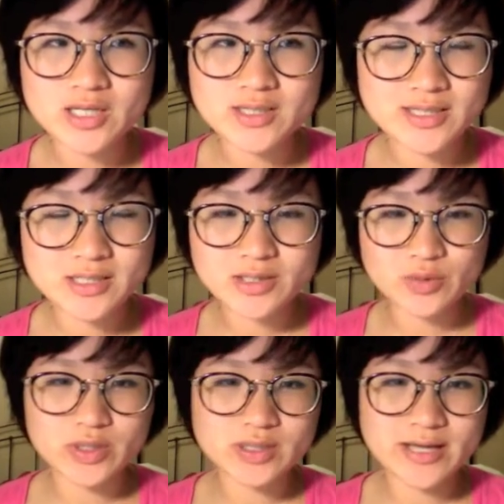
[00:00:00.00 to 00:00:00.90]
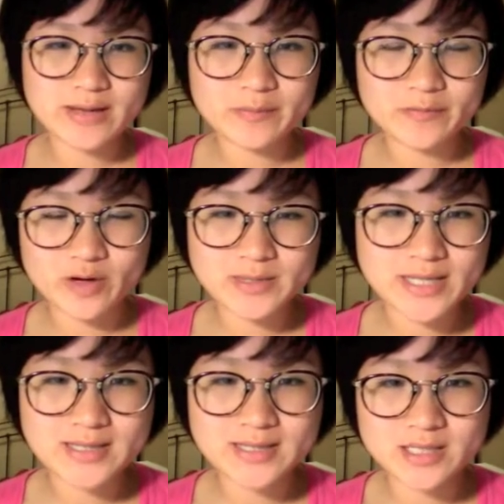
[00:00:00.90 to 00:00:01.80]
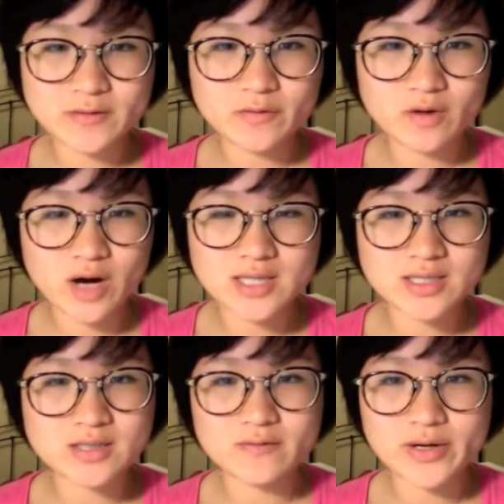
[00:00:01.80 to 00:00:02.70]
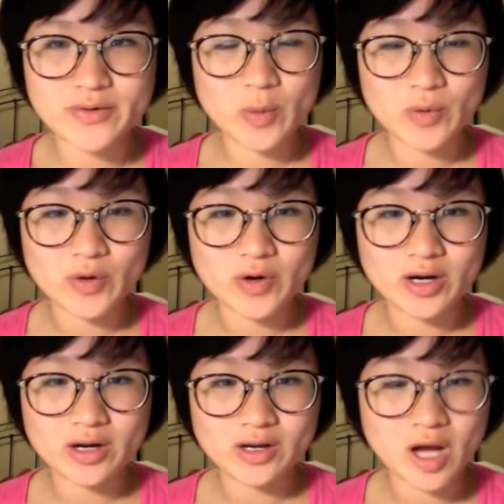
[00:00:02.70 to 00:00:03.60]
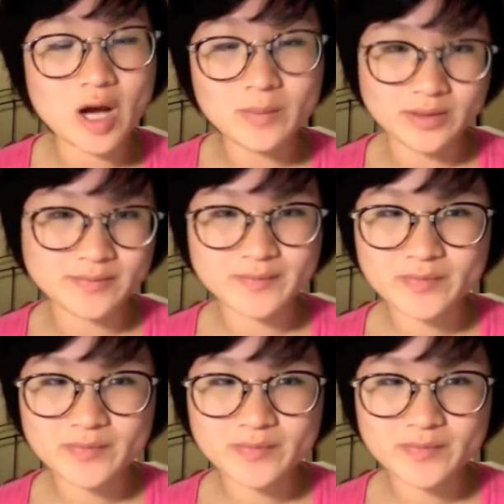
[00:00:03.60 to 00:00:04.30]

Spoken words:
These three verb tenses for us is very more common.